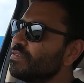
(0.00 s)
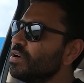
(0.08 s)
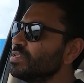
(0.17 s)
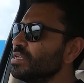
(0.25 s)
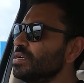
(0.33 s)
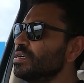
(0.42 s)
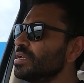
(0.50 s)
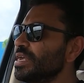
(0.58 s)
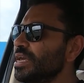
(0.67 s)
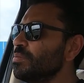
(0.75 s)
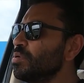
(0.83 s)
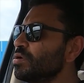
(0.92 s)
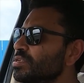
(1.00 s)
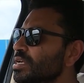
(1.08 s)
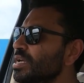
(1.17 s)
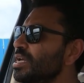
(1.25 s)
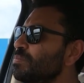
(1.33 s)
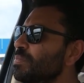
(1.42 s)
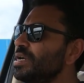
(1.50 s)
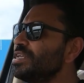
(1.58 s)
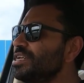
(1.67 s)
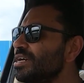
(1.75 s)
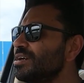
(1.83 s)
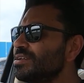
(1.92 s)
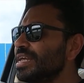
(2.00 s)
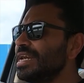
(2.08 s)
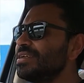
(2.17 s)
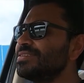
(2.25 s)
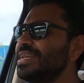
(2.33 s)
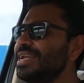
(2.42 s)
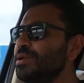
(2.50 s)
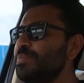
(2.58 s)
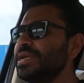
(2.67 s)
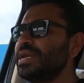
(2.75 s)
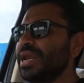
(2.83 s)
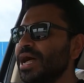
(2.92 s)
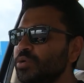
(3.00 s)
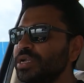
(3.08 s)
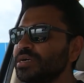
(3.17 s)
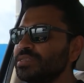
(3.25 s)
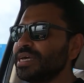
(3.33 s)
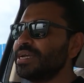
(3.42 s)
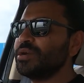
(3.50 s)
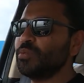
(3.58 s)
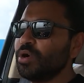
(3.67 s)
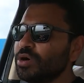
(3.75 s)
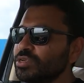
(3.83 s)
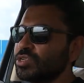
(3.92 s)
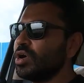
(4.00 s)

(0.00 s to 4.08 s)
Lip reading: for the gearbox. But here it is a little bit louder than it was